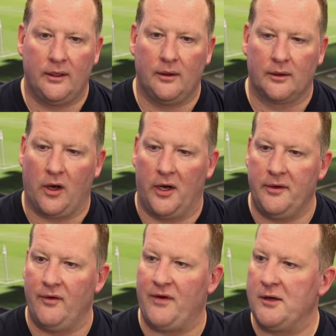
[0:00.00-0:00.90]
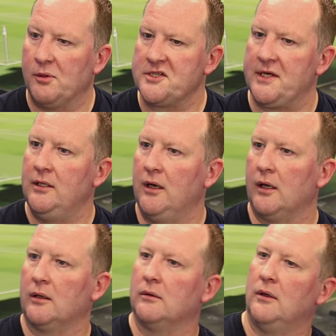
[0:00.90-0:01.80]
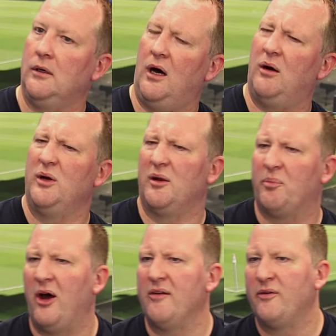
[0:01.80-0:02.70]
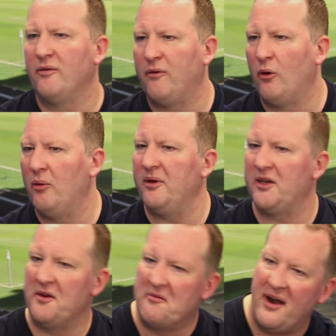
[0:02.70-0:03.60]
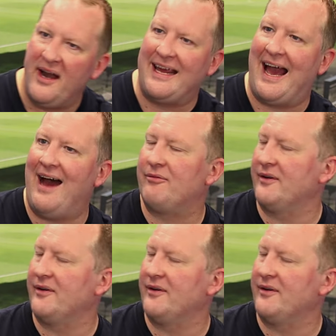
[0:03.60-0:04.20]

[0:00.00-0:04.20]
kind of, if anyone's thinking like, I want to apply for the forum, but do you really have?